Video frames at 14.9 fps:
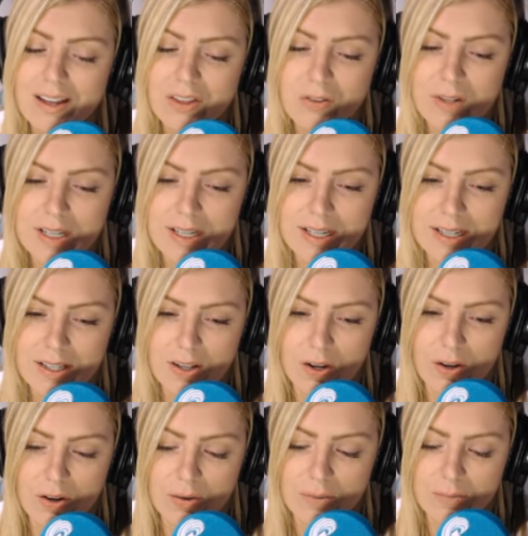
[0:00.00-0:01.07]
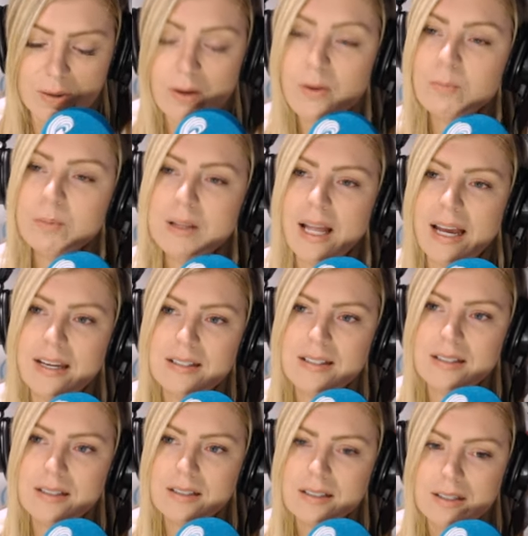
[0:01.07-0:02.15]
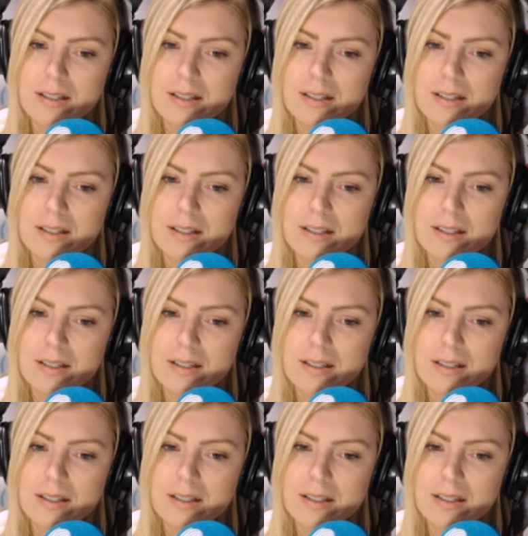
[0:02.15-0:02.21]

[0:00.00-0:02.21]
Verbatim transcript: a three kilo metal plate